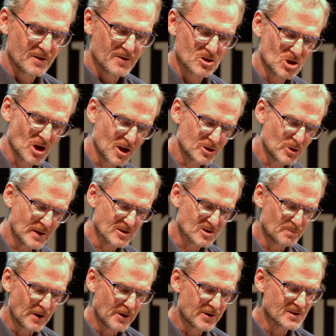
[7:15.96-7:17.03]
The child who
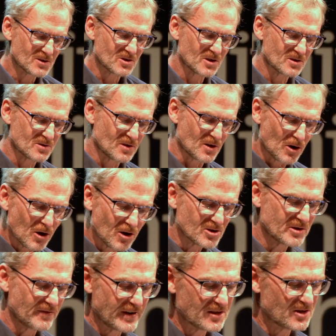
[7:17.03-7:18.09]
experiences the
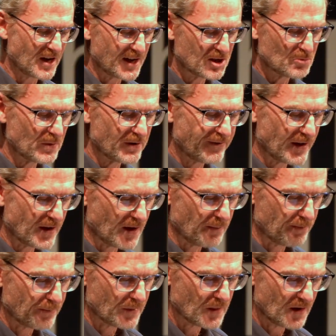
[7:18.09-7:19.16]
loss of an attachment figure
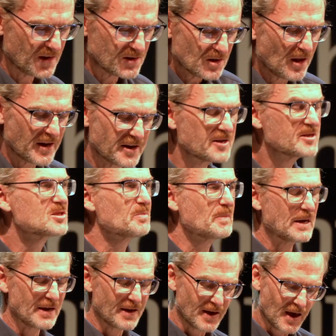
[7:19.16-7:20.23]
is likely to
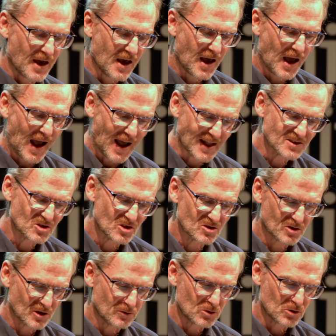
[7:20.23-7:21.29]
be
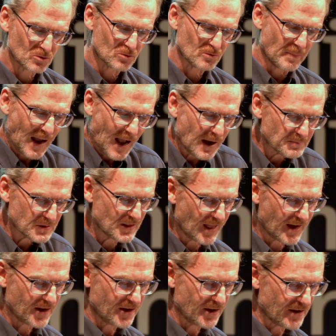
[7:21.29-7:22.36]
antisocial, perhaps
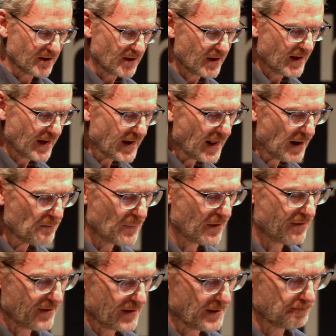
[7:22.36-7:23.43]
lacking in
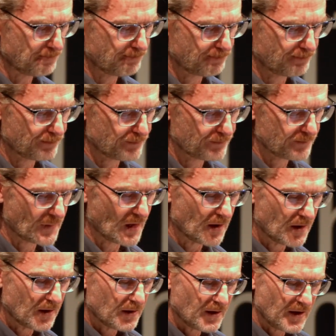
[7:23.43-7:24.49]
empathy.
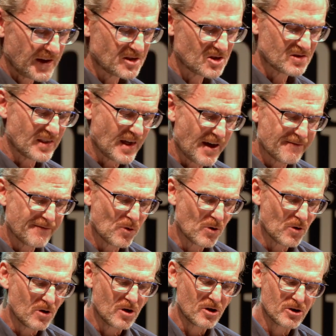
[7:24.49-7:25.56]
It is
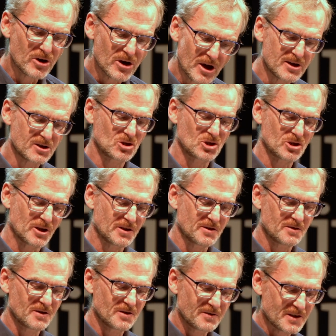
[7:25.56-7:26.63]
therefore nurture
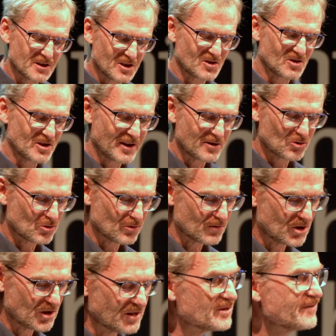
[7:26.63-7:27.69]
that is central
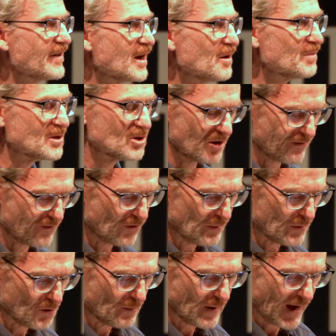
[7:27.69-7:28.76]
to the development of
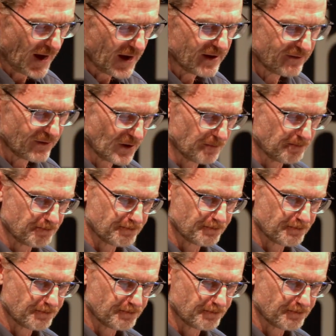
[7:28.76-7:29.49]
criminal behaviour.